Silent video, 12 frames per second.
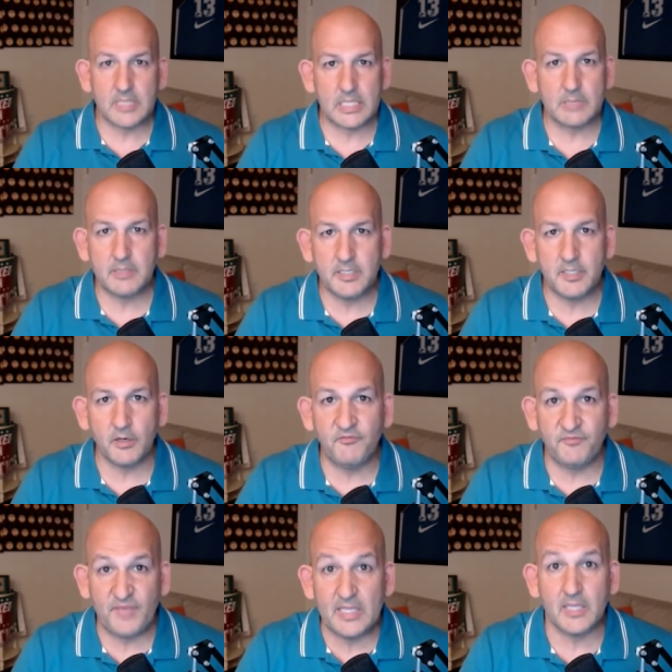you know,
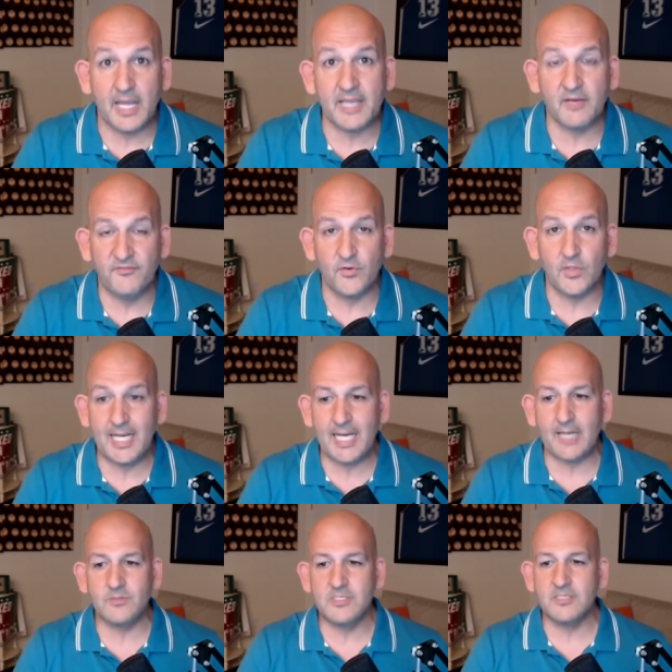feel like a full
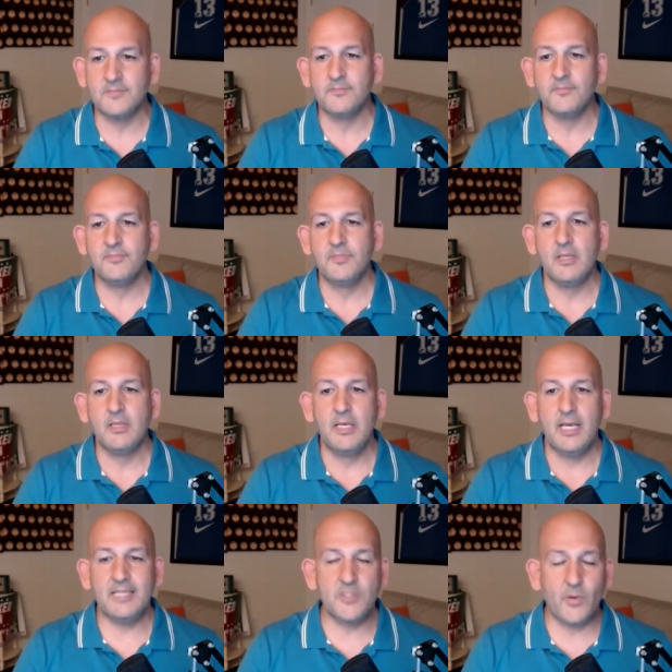house.
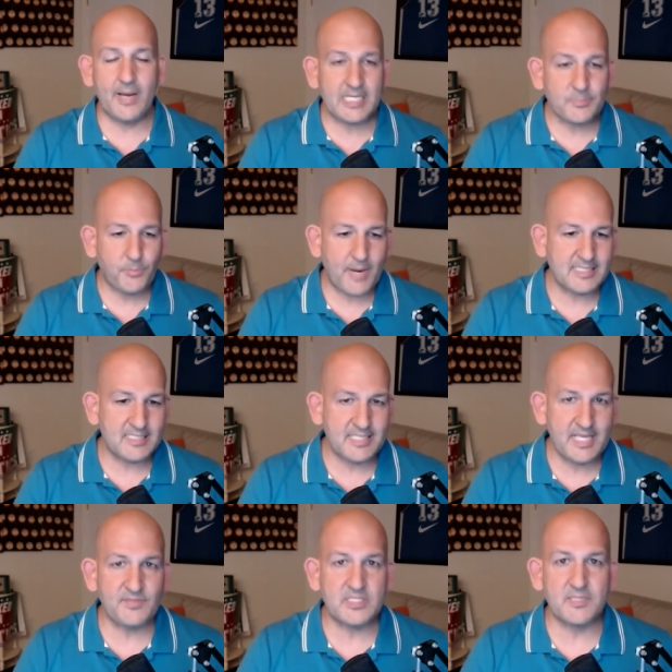And so I asked Brad
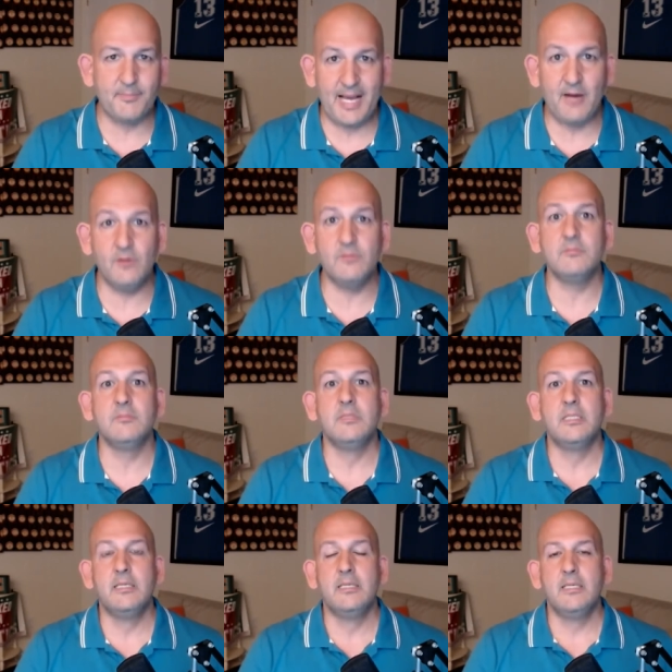Stevens about
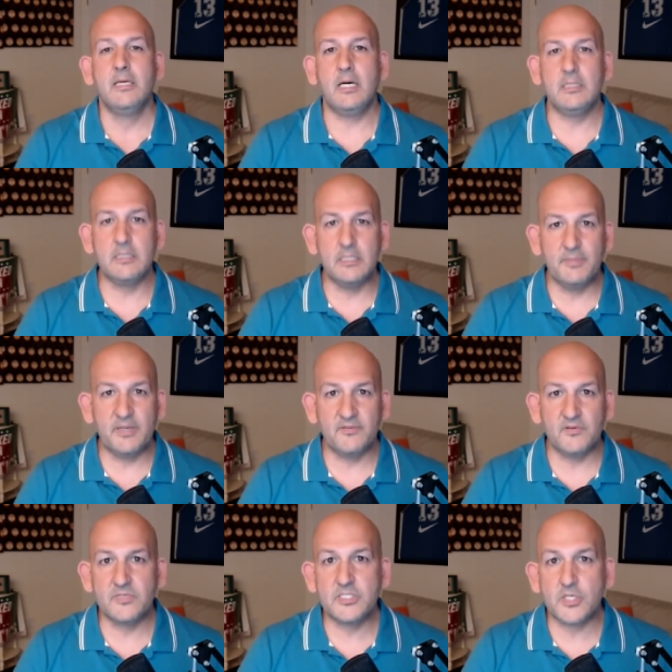a little bit
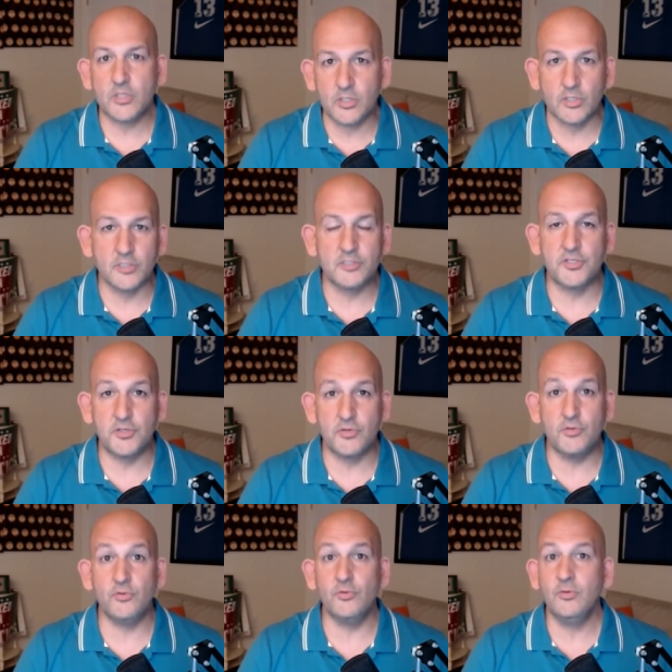of a return
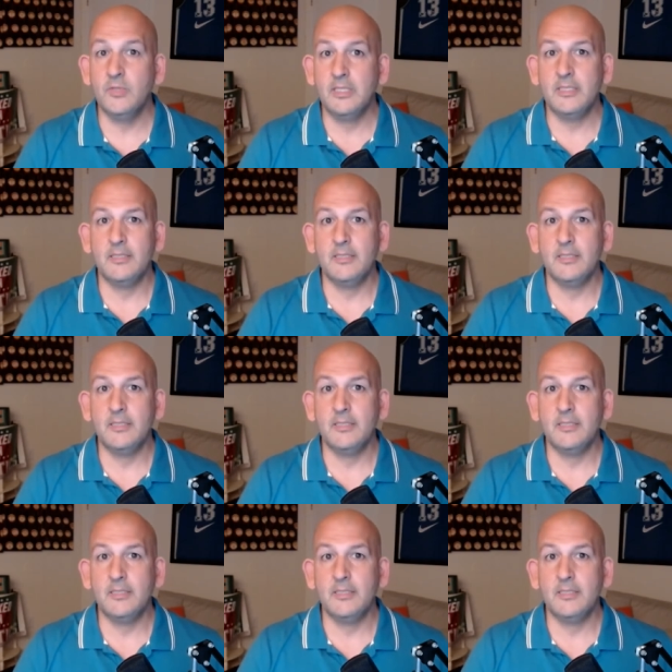to